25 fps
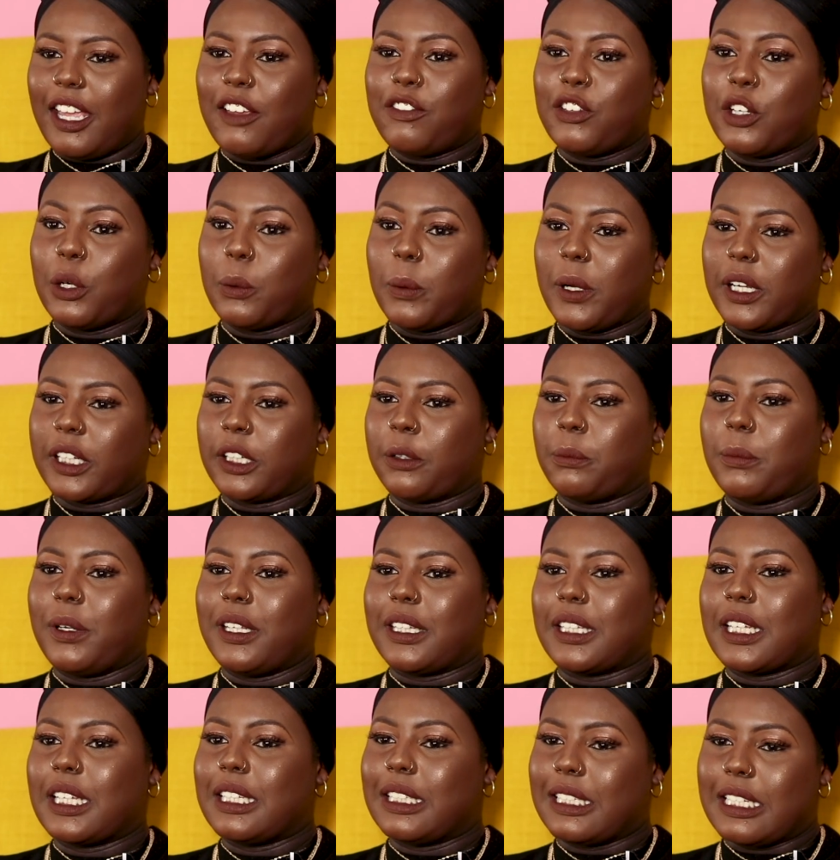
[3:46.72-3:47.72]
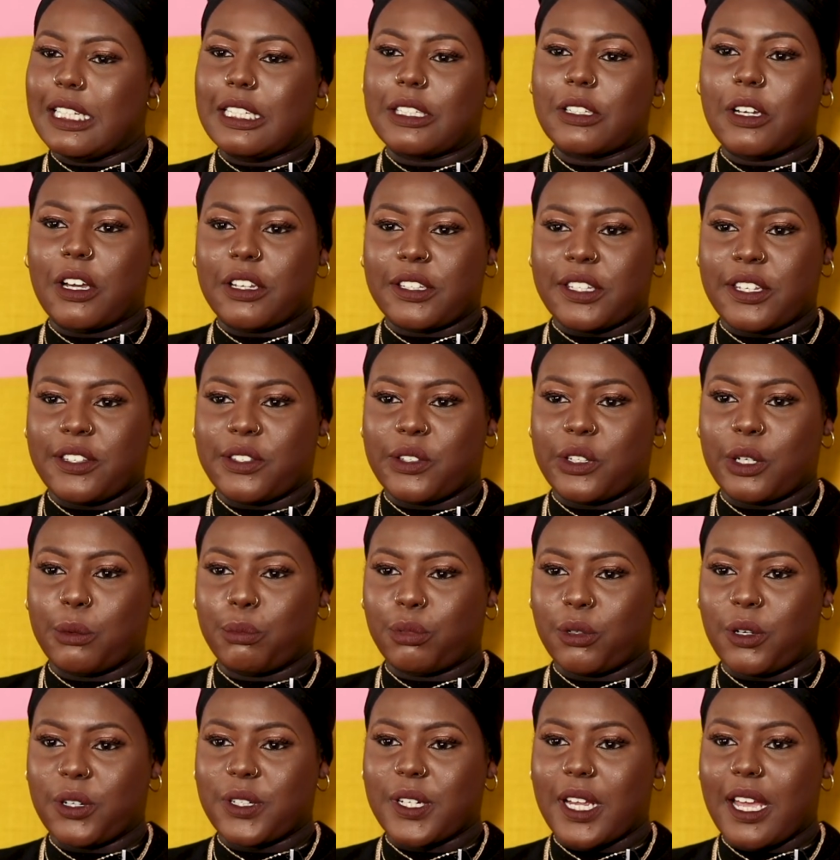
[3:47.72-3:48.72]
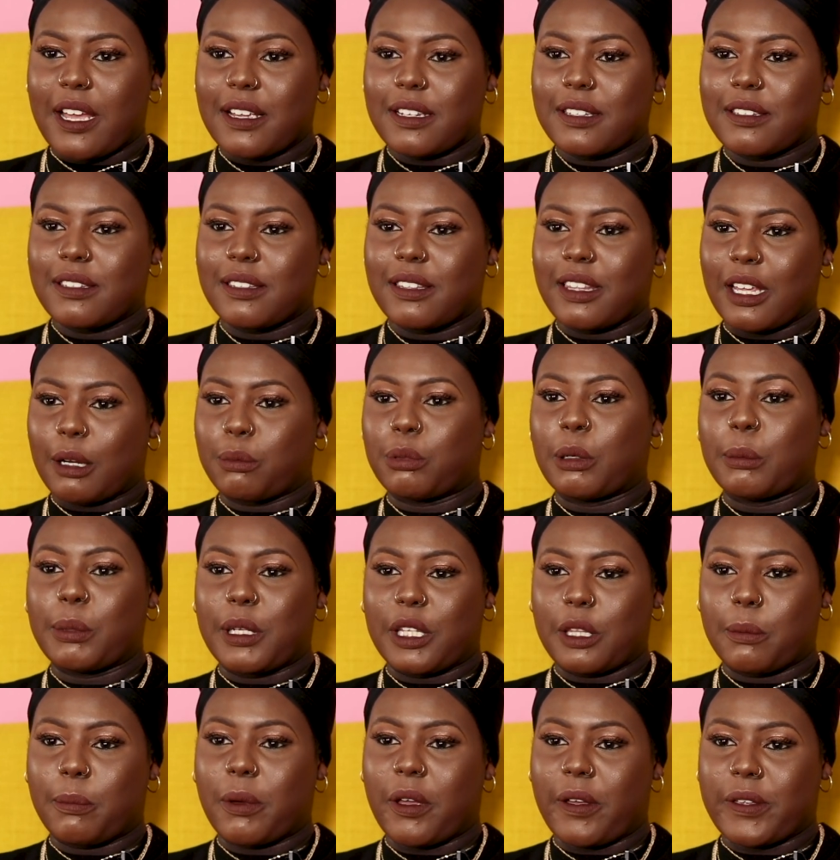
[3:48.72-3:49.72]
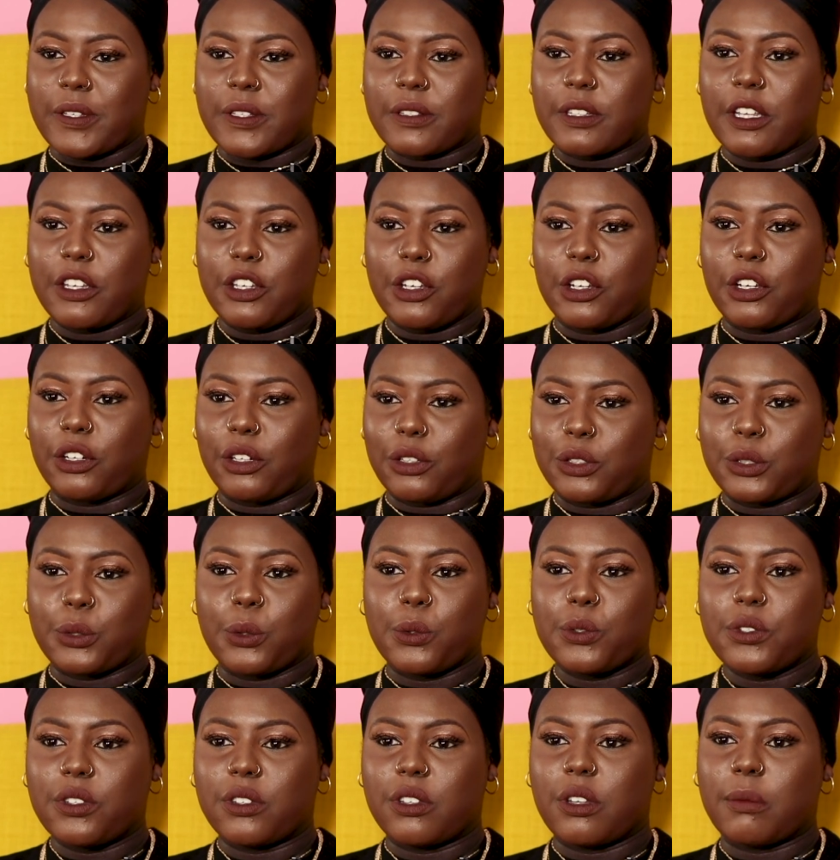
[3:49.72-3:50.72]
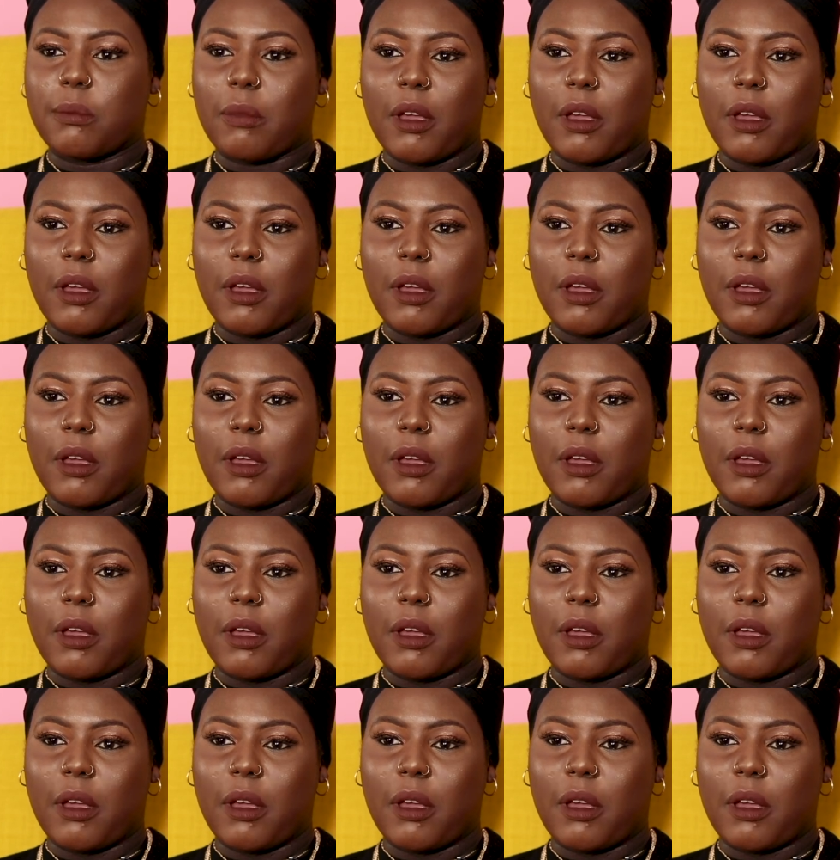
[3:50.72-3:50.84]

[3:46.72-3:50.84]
If you're working with a lead artist on a project, they're probably the person that you're going to talk to the